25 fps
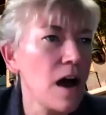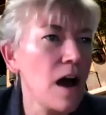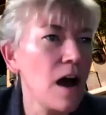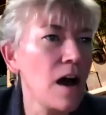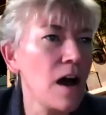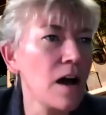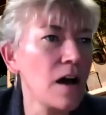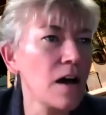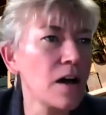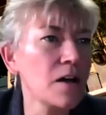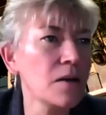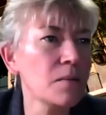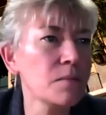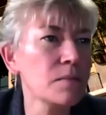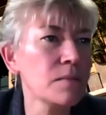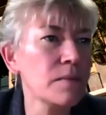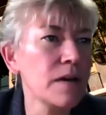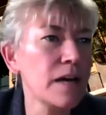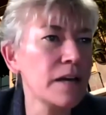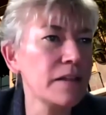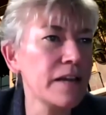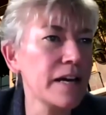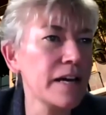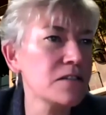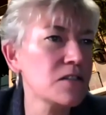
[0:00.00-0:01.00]
Um,
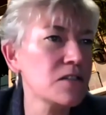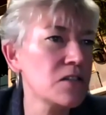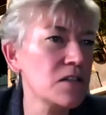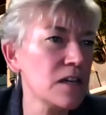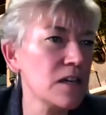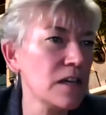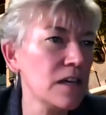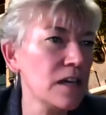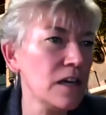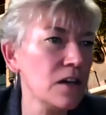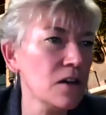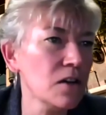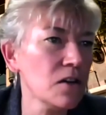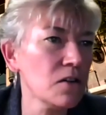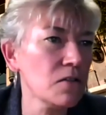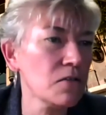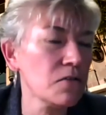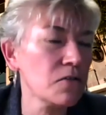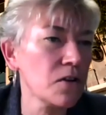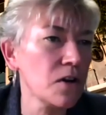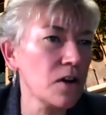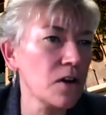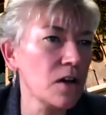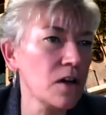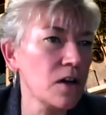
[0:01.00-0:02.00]
and that's to hear
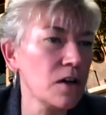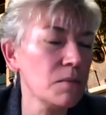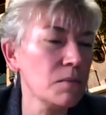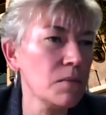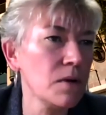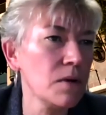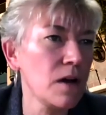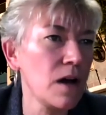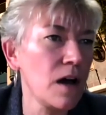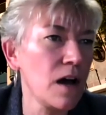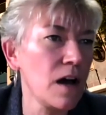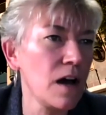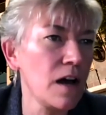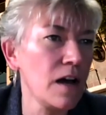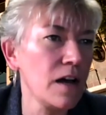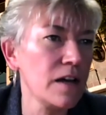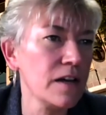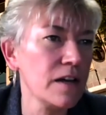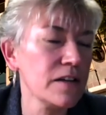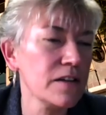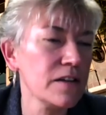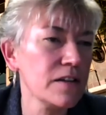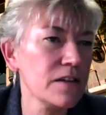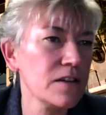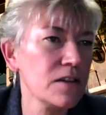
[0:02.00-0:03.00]
from
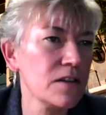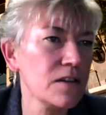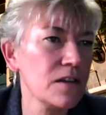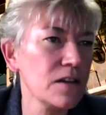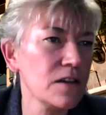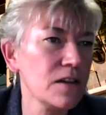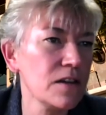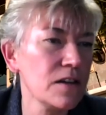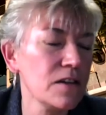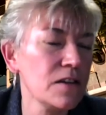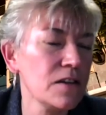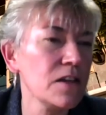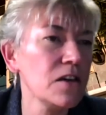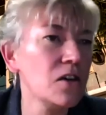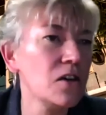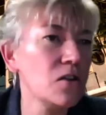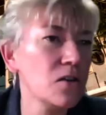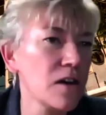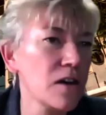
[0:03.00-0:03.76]
uh, the, the you